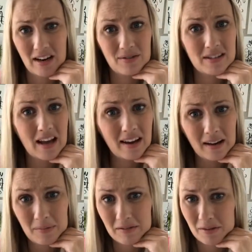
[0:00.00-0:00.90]
I was
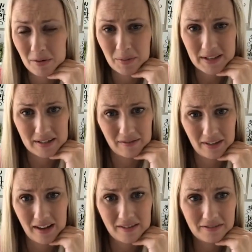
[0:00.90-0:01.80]
not coming from a place of
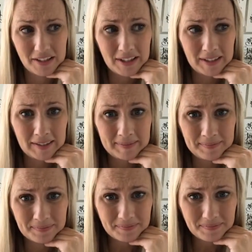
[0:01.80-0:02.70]
love.
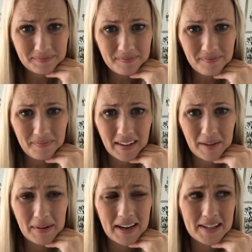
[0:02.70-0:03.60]

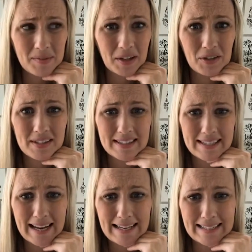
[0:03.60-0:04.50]
And my husband couldn't
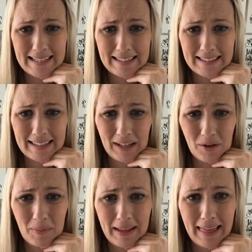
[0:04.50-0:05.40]
stand it. He
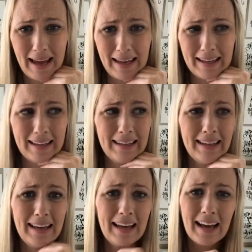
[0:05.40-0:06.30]
would be like,
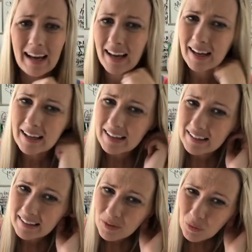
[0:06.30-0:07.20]

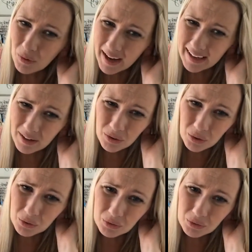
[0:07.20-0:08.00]
why?